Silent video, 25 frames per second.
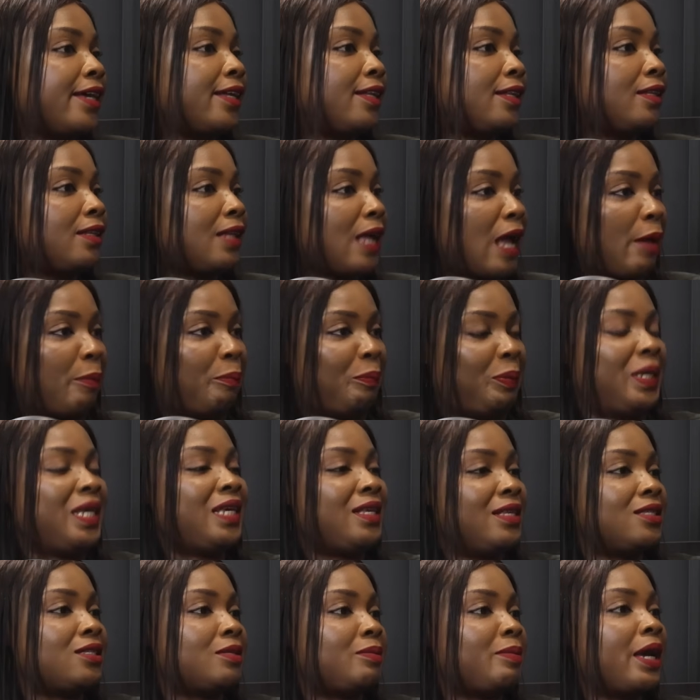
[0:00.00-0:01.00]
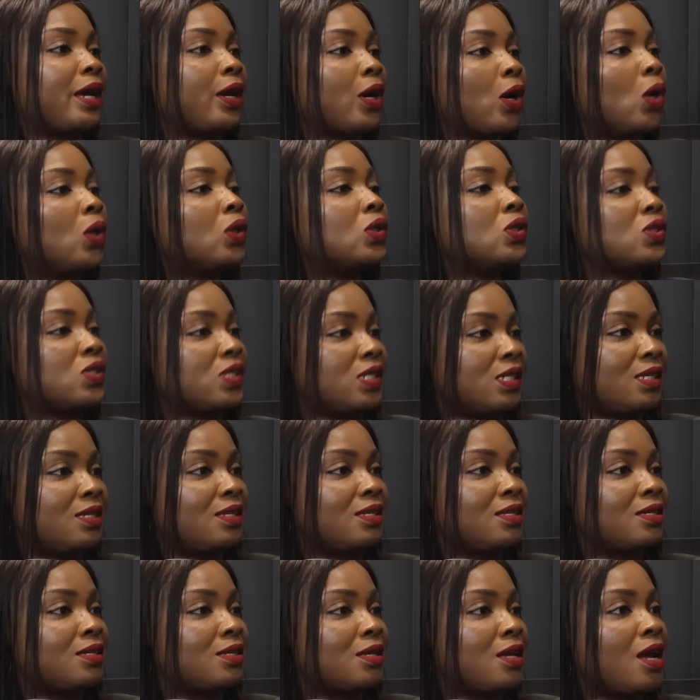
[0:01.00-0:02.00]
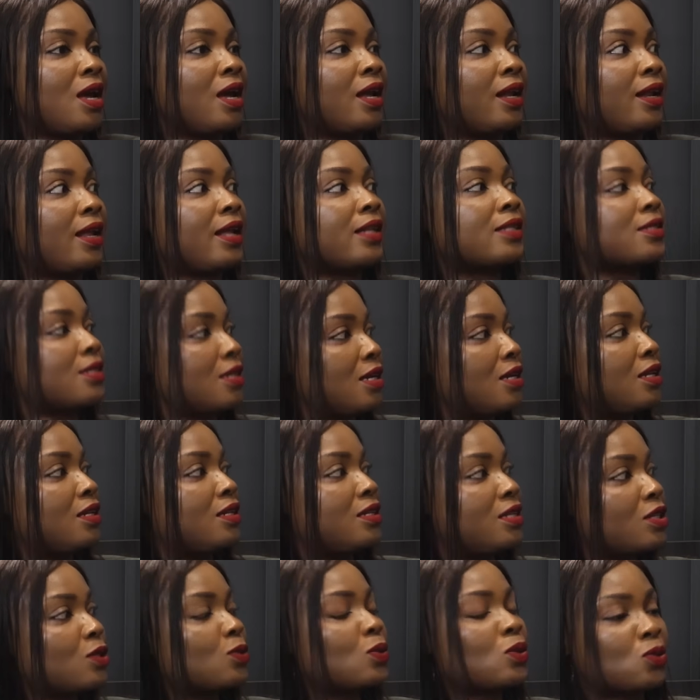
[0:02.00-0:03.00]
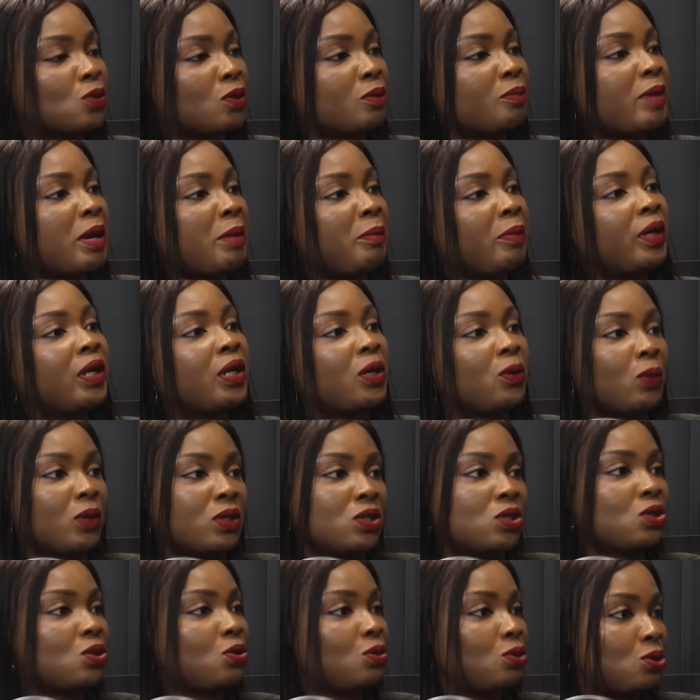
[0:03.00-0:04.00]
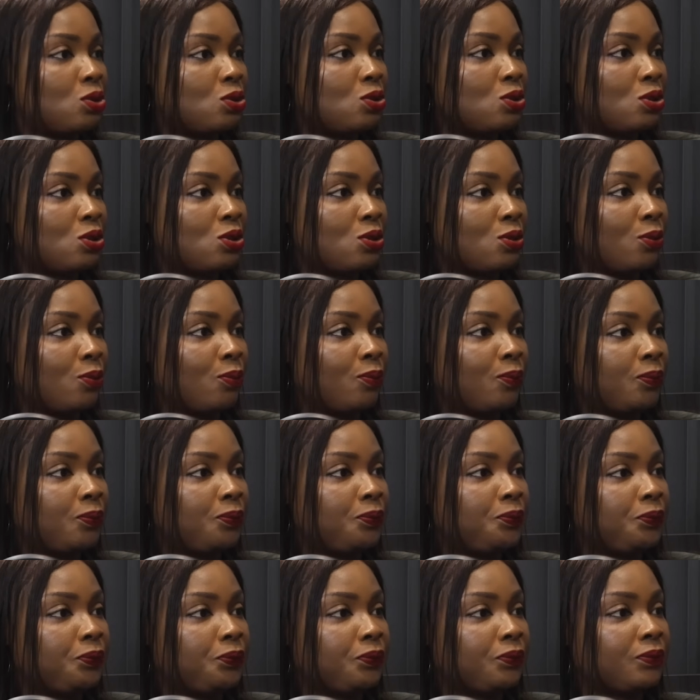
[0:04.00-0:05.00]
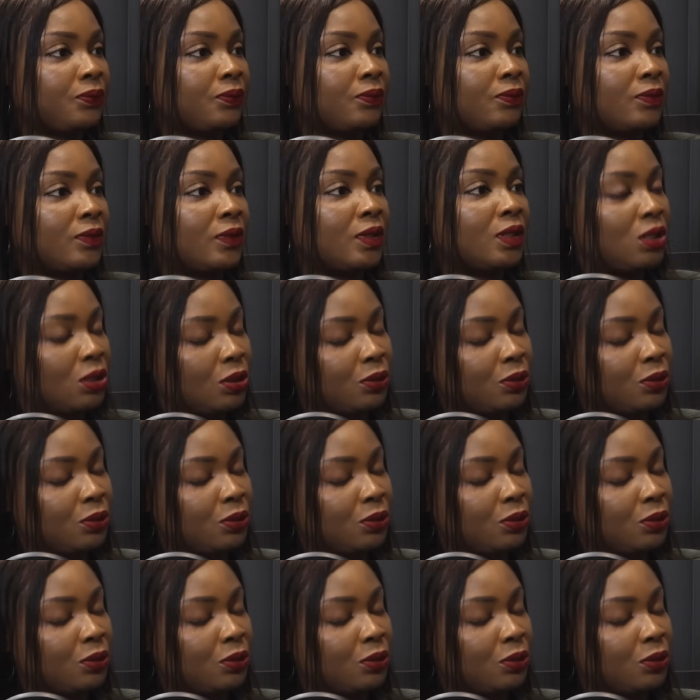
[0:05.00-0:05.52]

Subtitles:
appease my conscience that this was what my money was used to do. So,